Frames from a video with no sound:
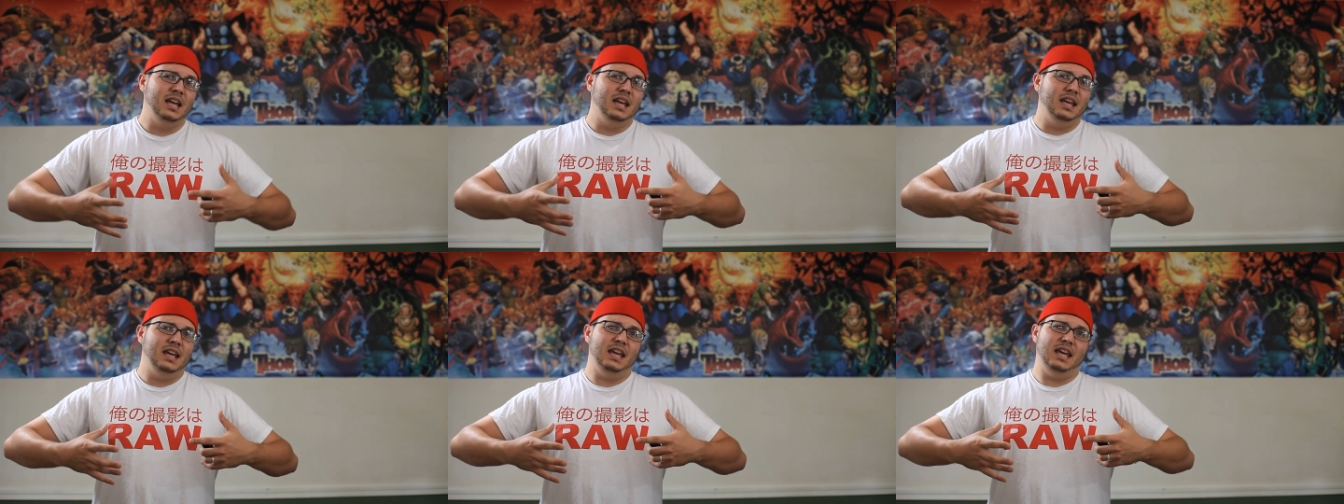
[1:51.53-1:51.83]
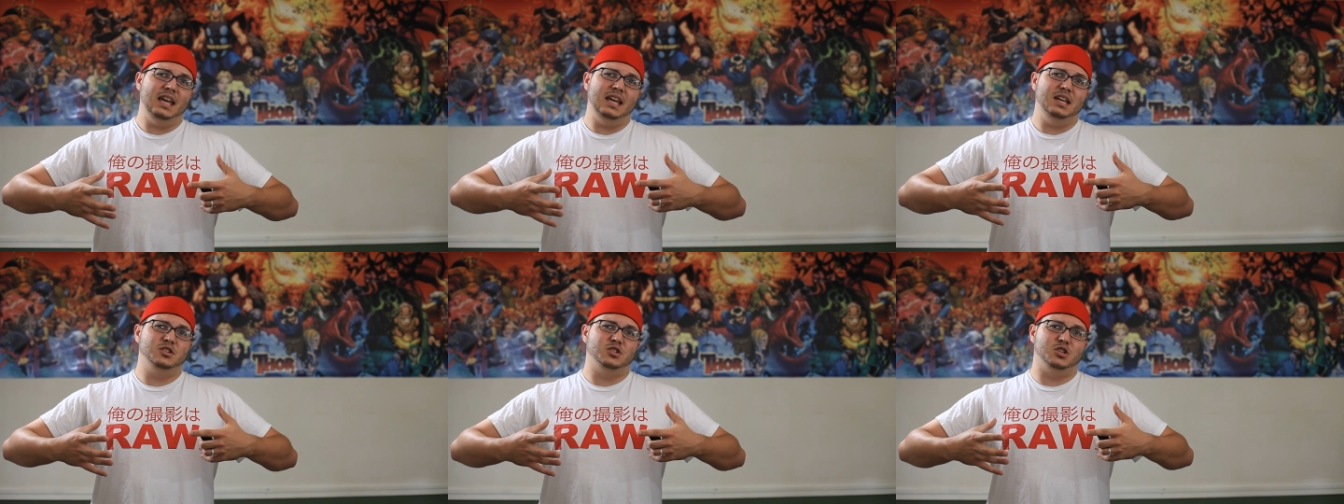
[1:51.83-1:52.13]

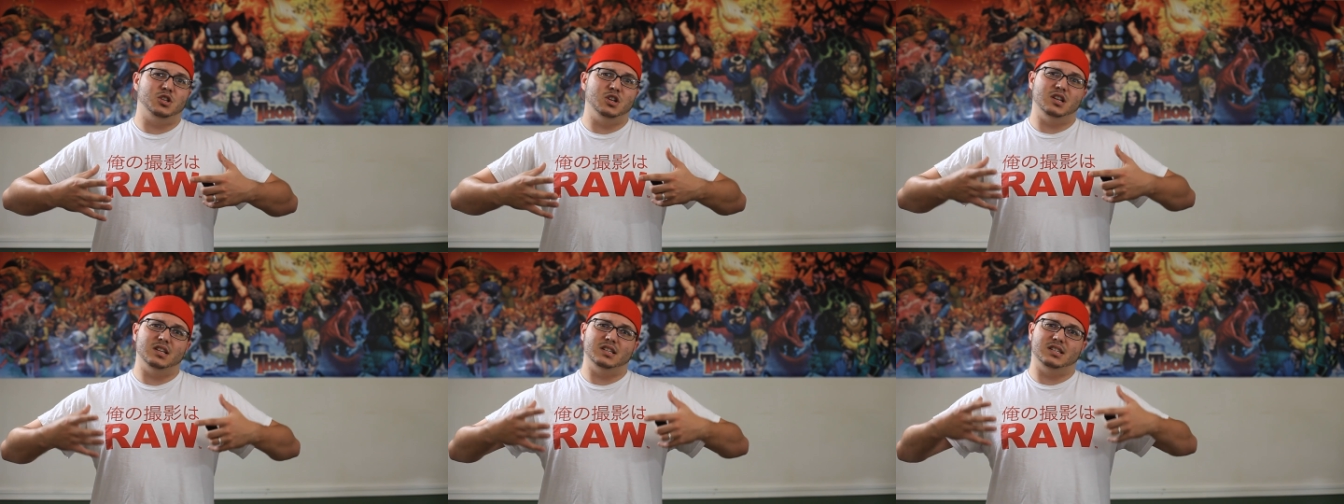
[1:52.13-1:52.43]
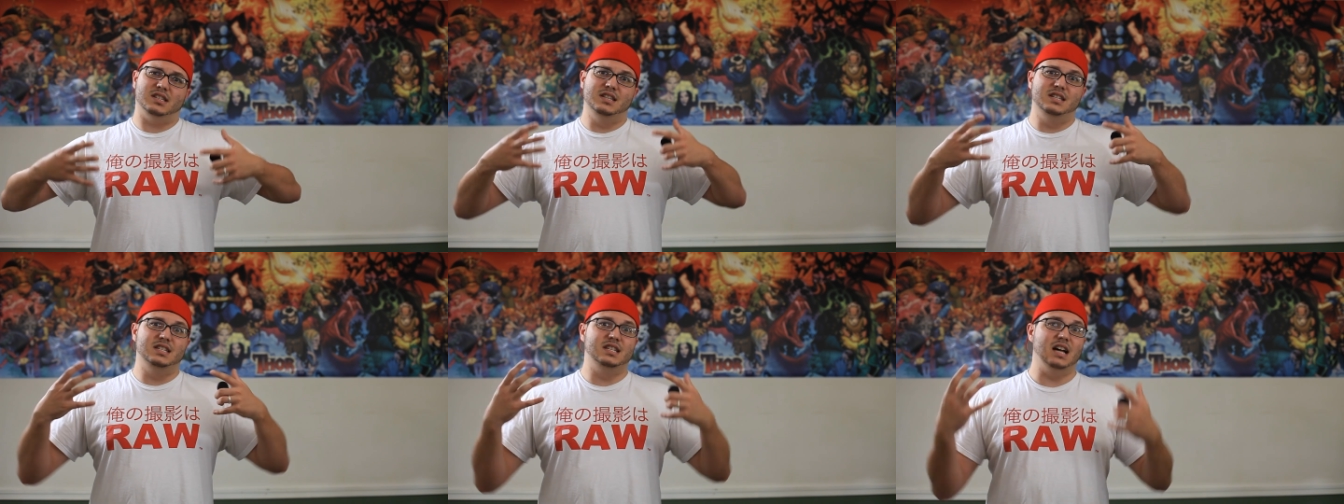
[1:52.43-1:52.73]
he
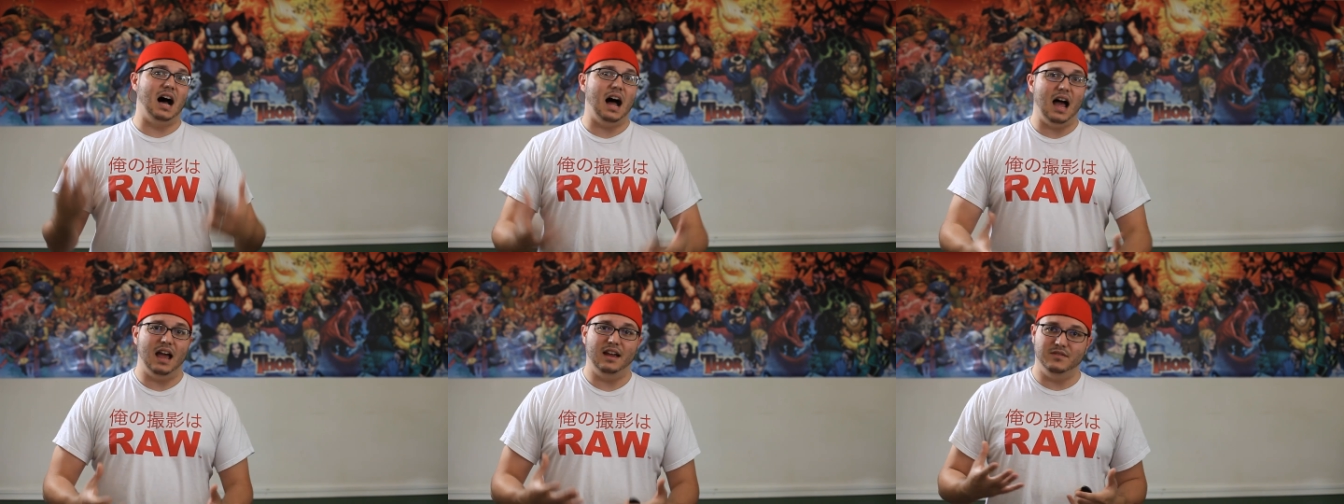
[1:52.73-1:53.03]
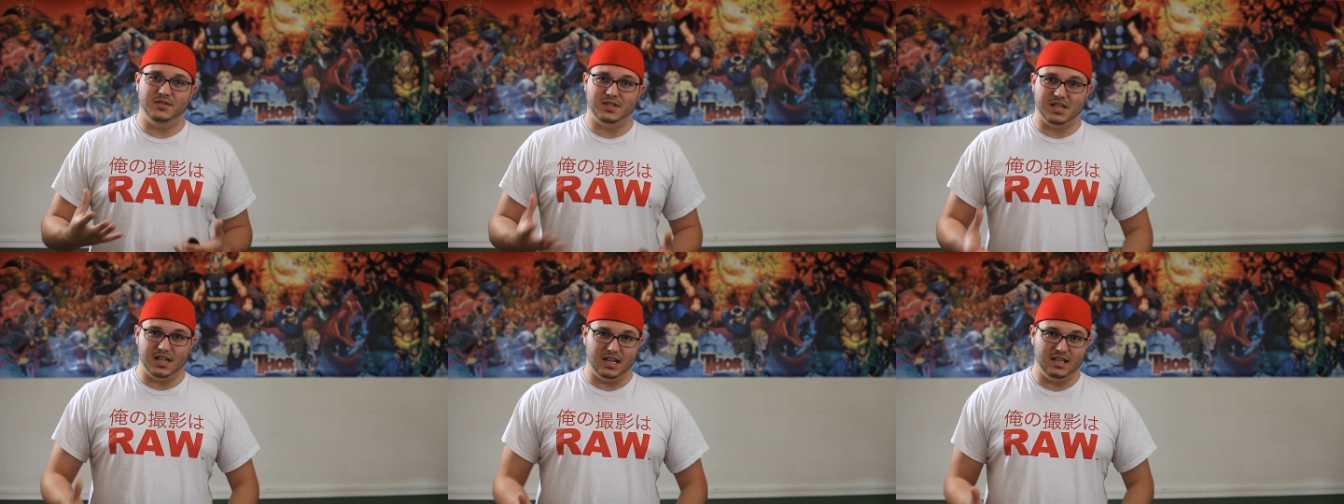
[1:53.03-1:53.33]
just
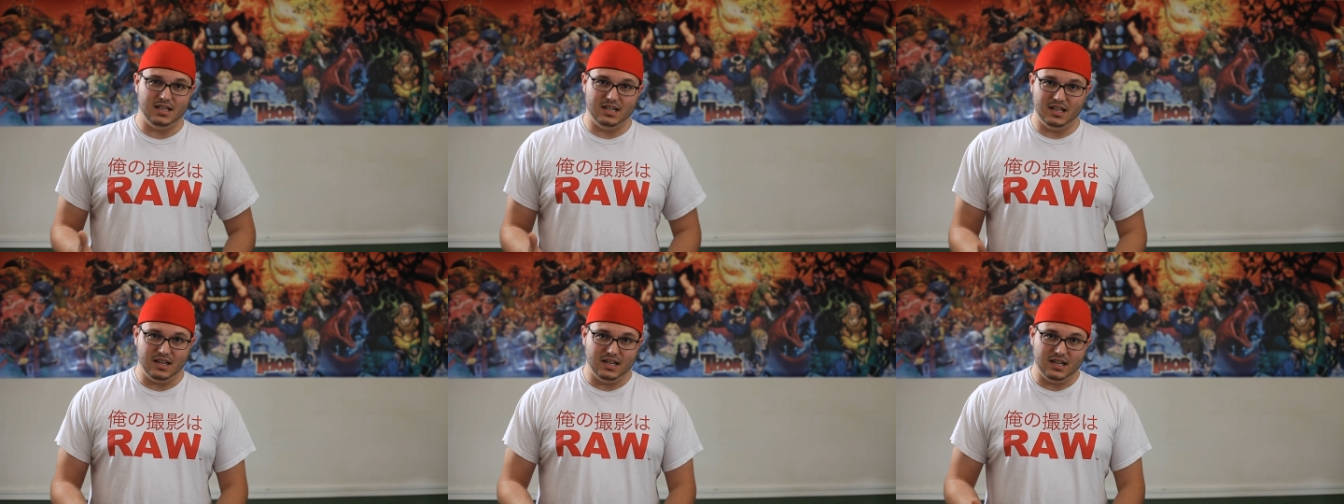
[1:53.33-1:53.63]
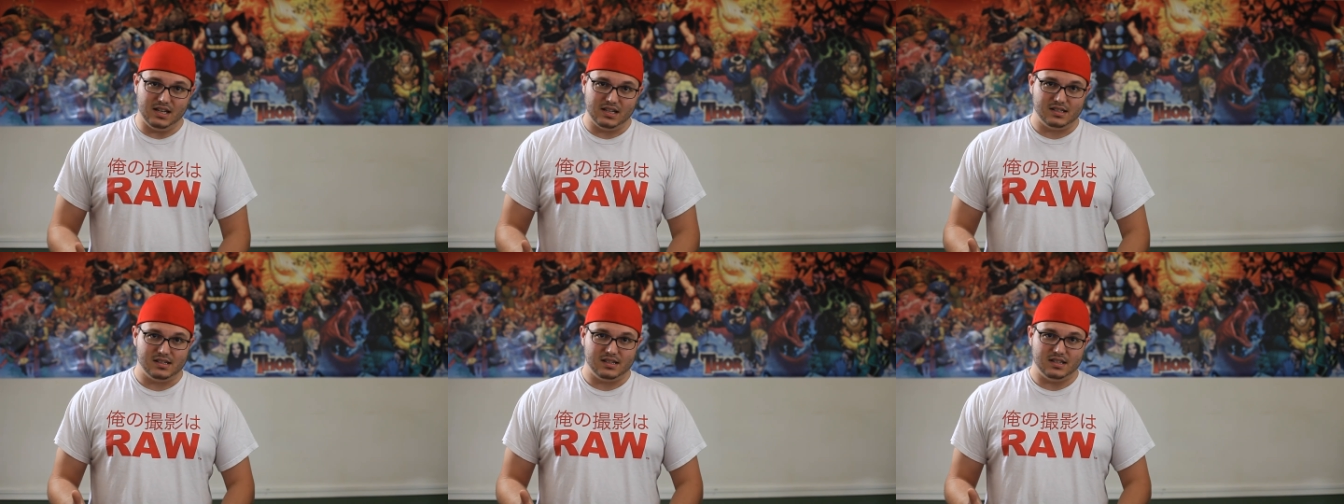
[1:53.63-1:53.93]
dives into
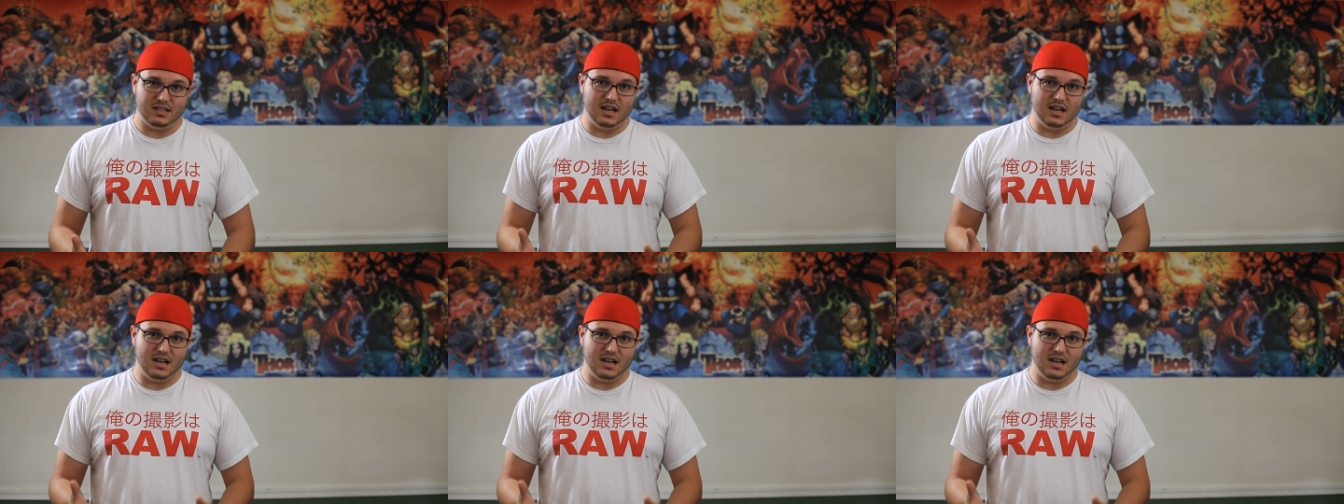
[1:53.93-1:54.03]
this.